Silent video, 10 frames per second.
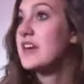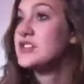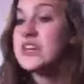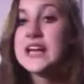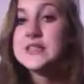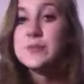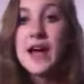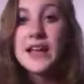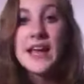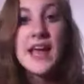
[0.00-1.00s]
she gets
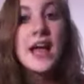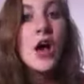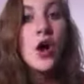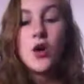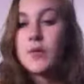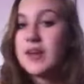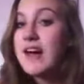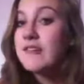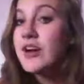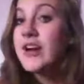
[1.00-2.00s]
pregnant or
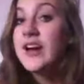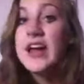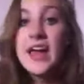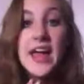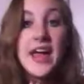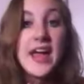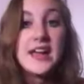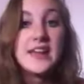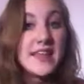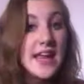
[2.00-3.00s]
whatever, and